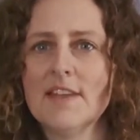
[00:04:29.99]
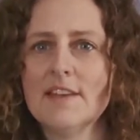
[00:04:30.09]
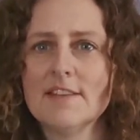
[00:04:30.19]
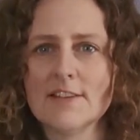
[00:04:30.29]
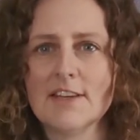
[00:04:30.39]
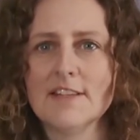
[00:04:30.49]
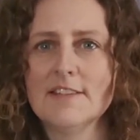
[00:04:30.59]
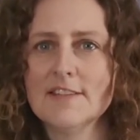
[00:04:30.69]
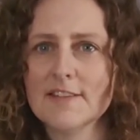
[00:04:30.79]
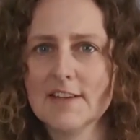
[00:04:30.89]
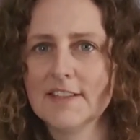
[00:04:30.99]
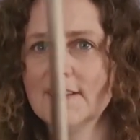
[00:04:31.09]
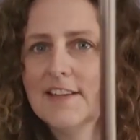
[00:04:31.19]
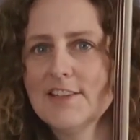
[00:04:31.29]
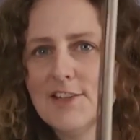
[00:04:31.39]
side to side like
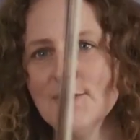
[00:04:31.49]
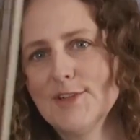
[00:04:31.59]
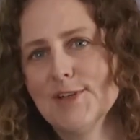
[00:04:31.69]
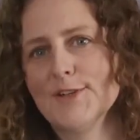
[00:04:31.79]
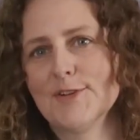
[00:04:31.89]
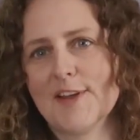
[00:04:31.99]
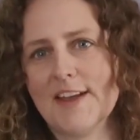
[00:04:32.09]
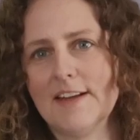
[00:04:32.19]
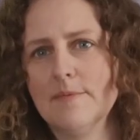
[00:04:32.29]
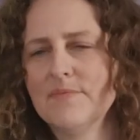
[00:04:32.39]
a choo-choo train.